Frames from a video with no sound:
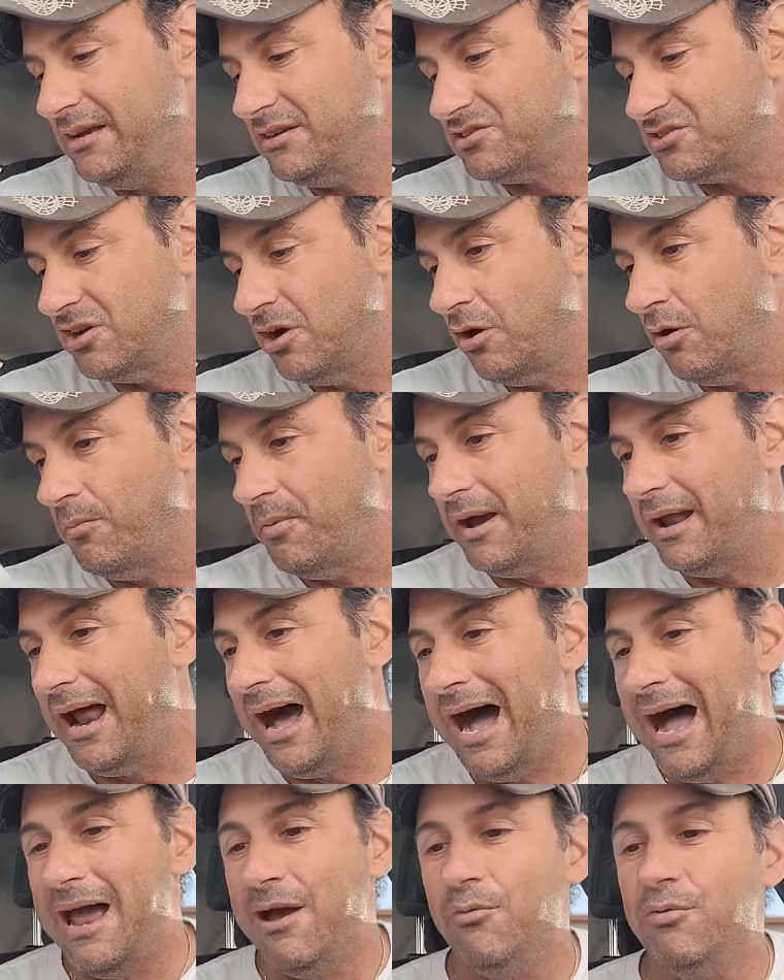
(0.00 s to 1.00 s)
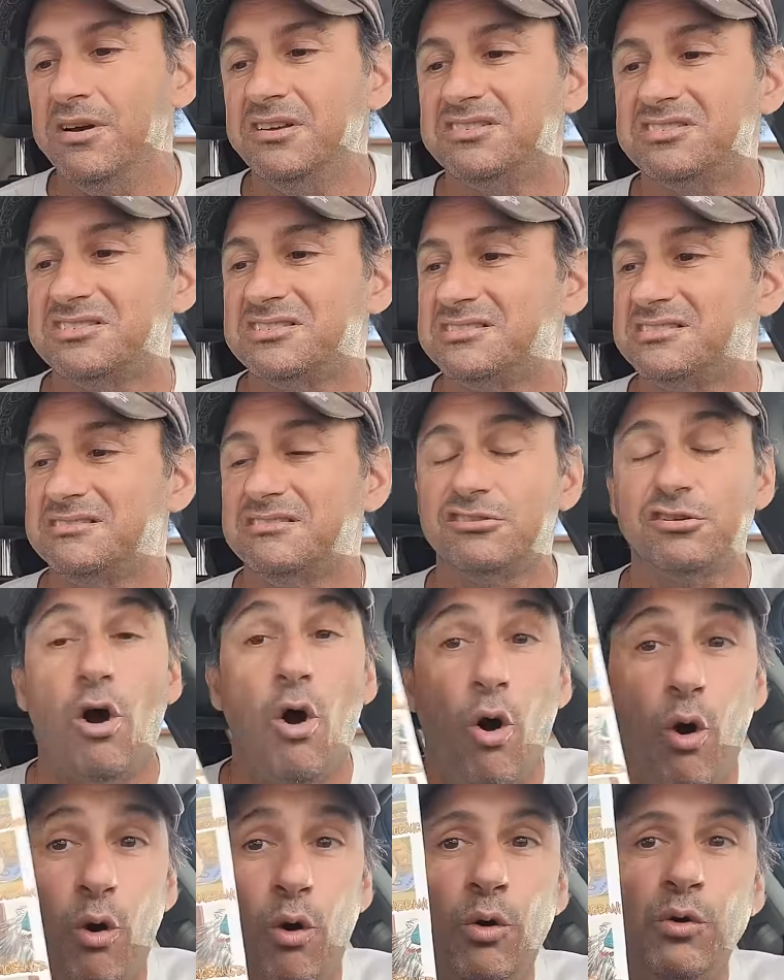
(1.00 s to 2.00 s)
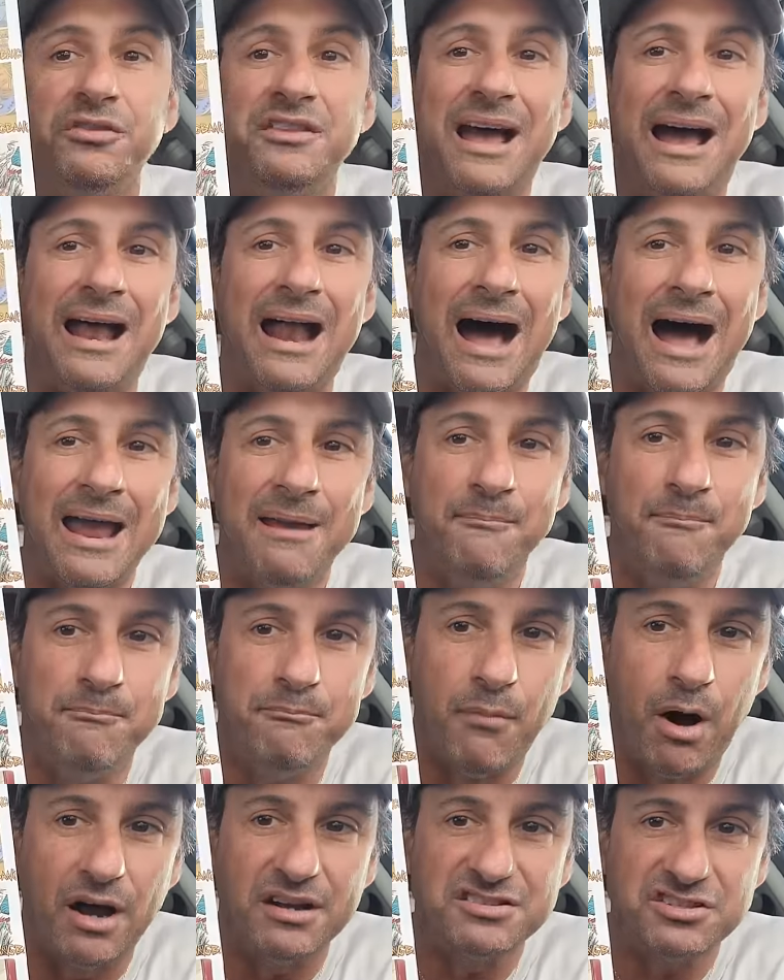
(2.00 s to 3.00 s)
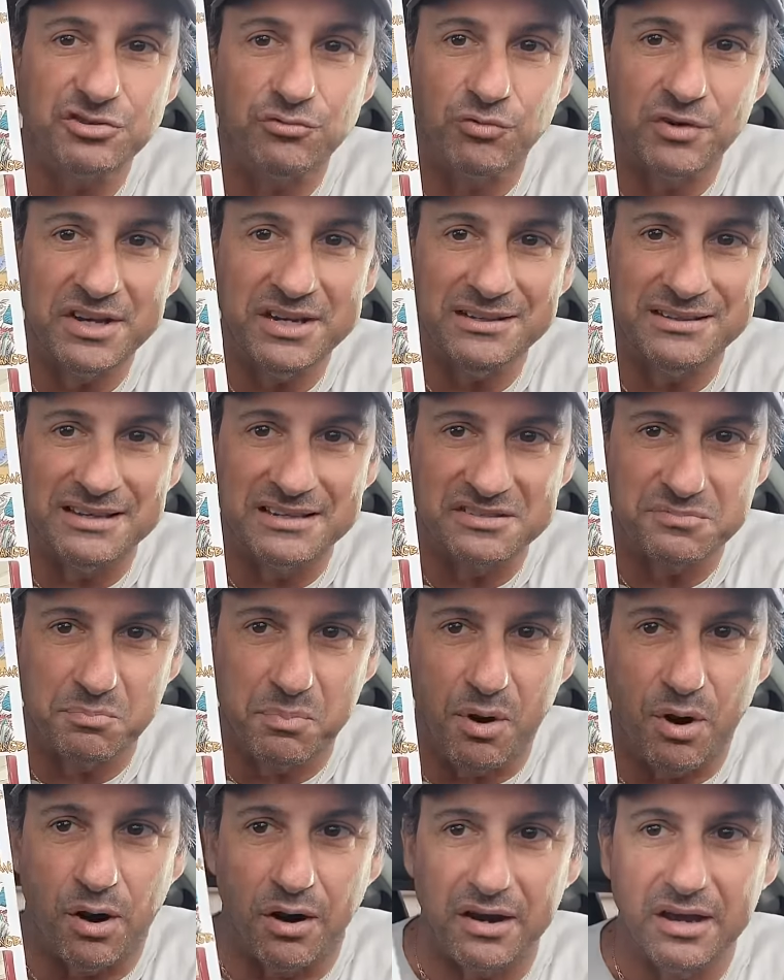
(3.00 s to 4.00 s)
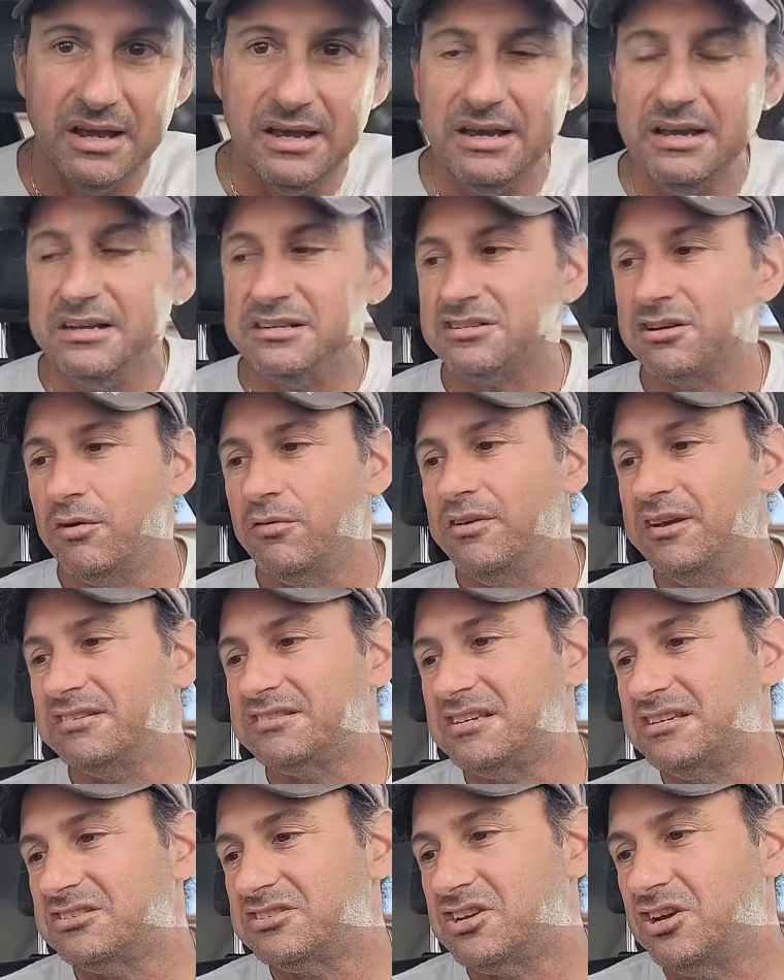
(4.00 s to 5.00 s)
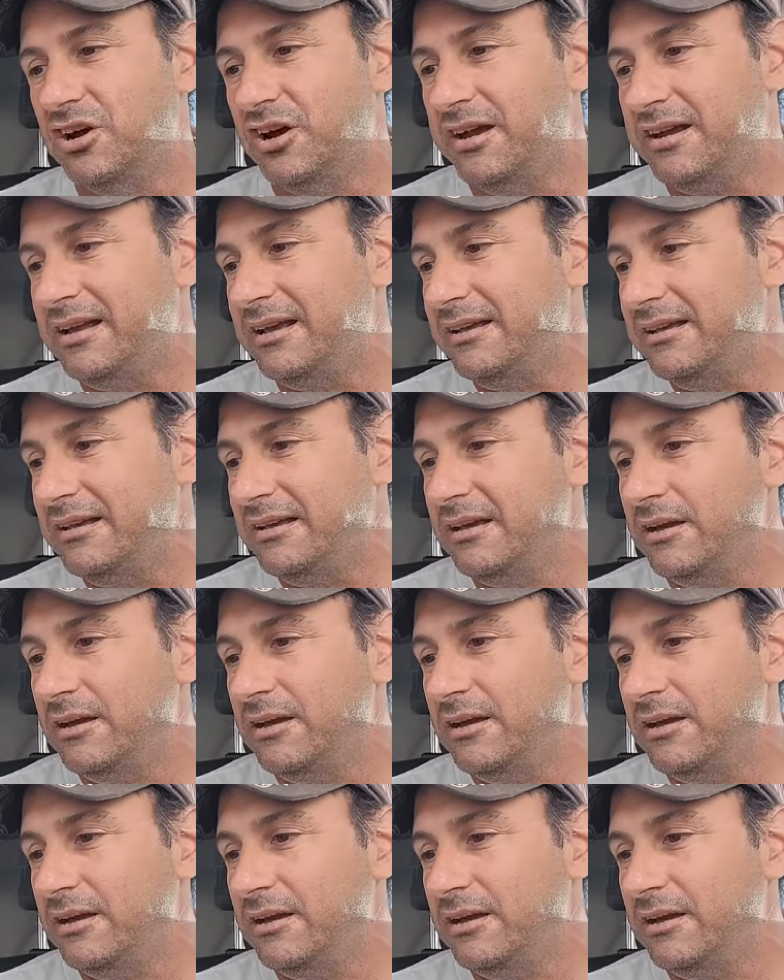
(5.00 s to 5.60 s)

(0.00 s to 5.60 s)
So, but I was told that I must read this book. So this is good.